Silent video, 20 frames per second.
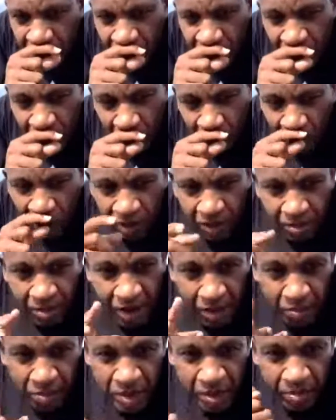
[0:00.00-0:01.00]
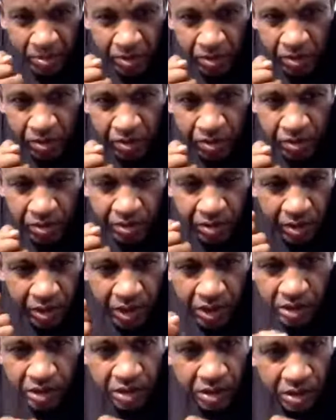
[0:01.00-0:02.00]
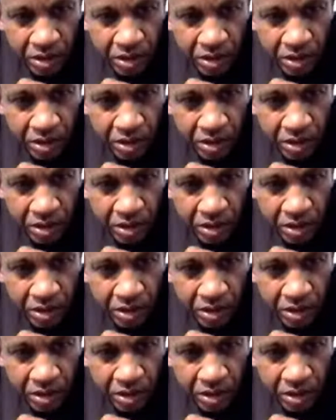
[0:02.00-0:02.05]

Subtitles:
All of my people, listen.